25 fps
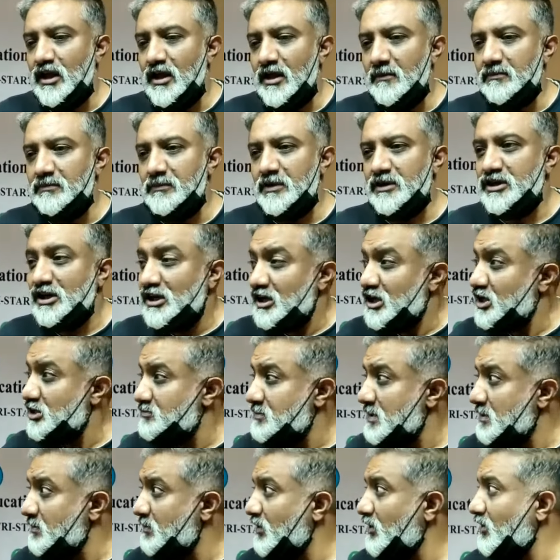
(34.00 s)
The
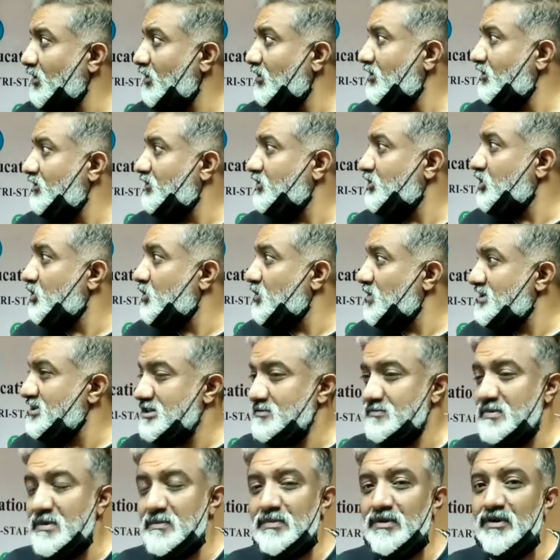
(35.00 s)
Turkish people,
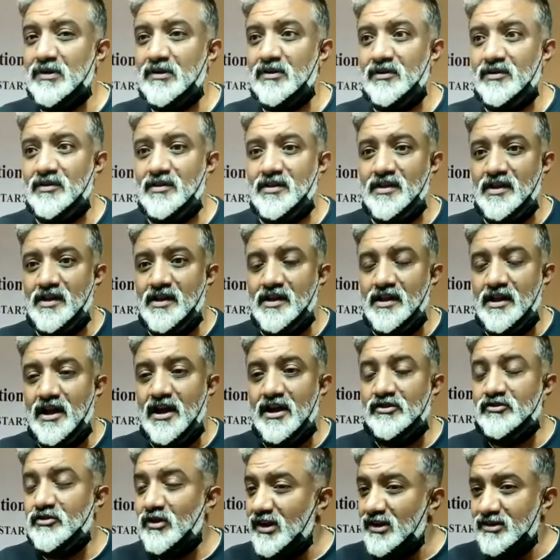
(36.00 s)
university people,
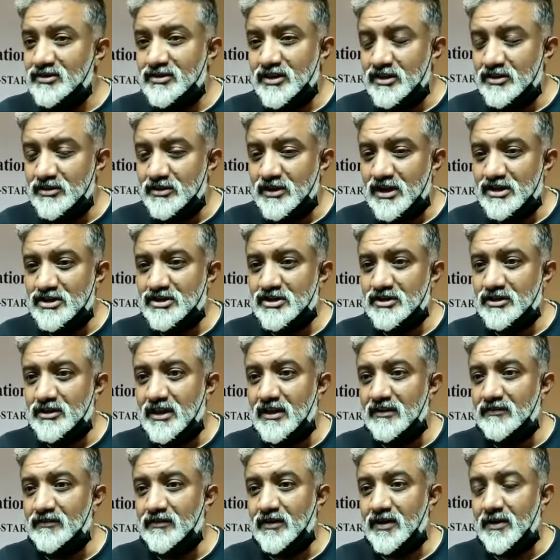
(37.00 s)
and Tristar Education,
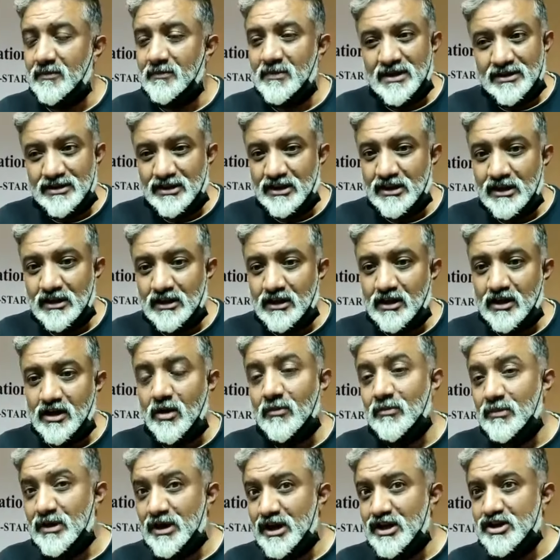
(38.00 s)
they have amazing
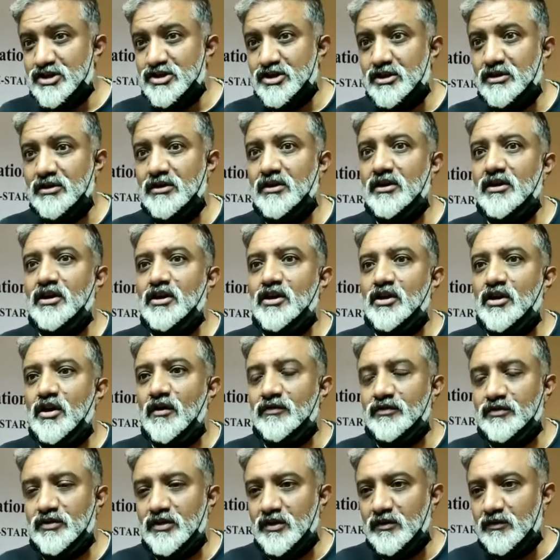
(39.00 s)
combination
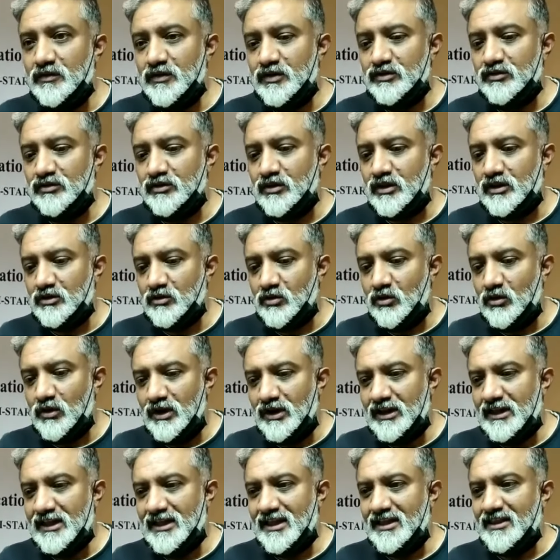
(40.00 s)
of service and
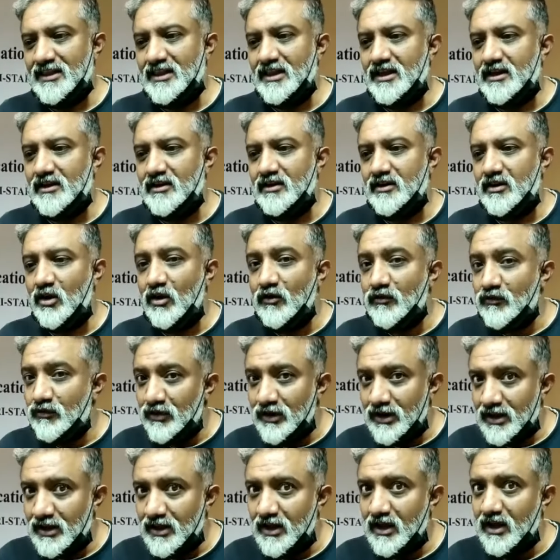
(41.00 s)
quality, and they are
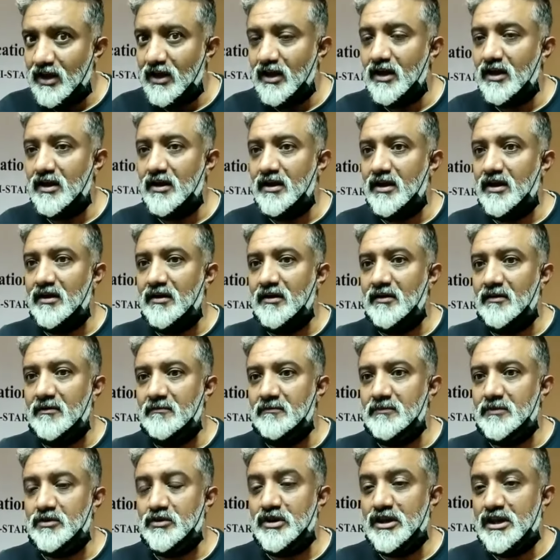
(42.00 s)
offering a
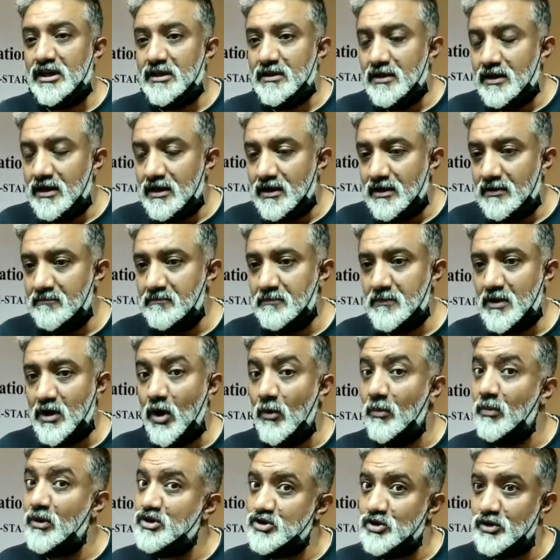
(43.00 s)
unique
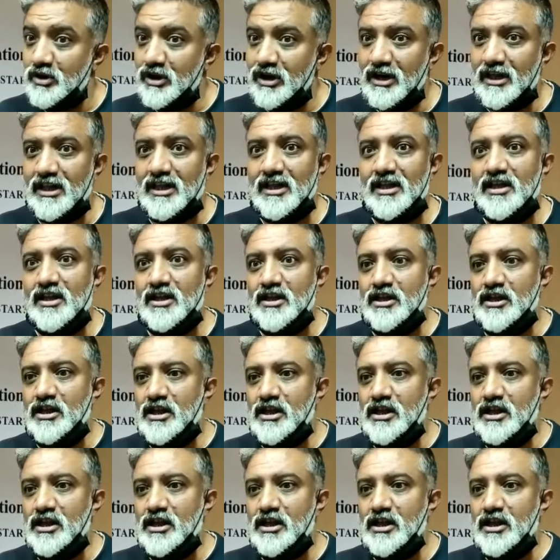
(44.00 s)
opportunity.